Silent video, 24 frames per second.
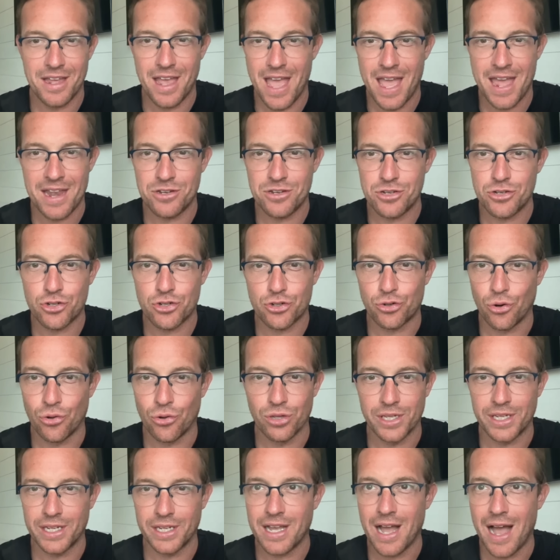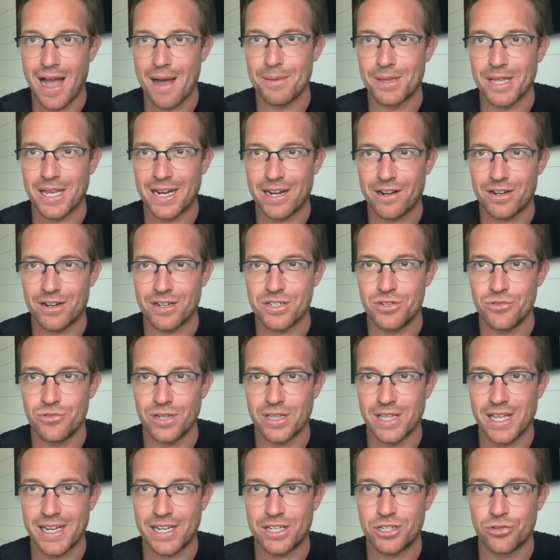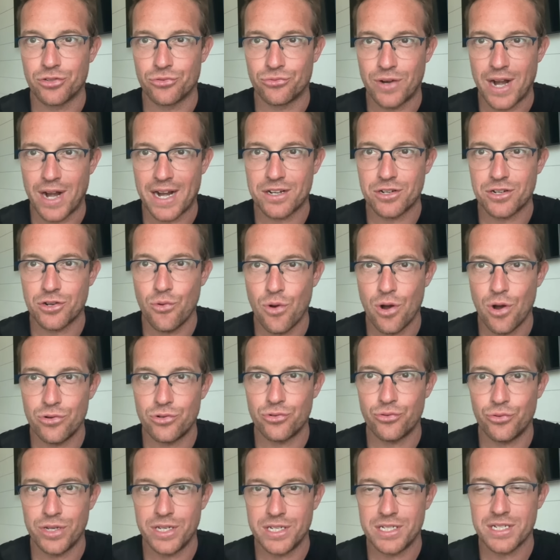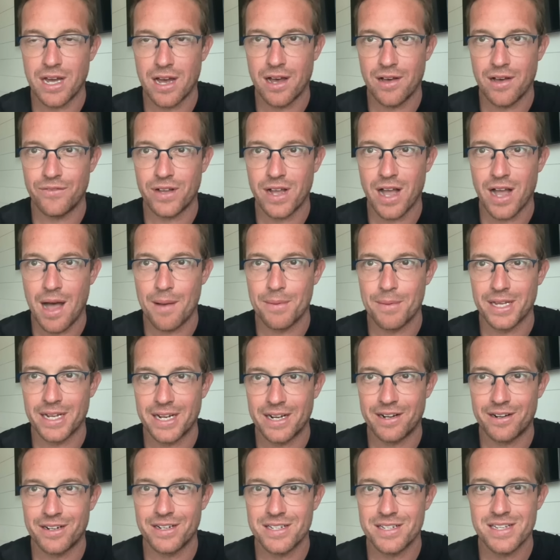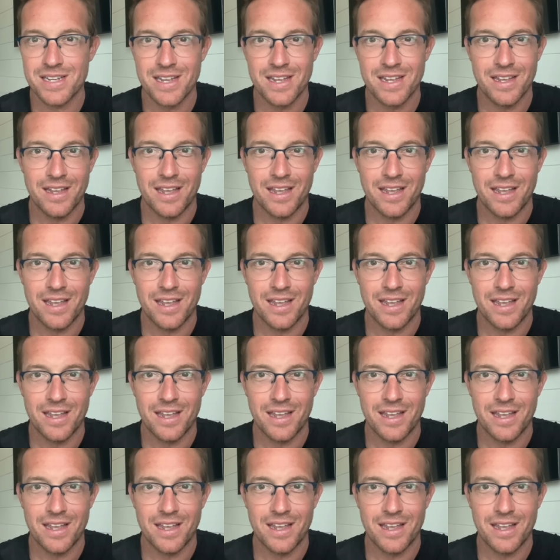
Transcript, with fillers: and trolling Kamala Harris, doing like direct quote tweets of Kamala Harris.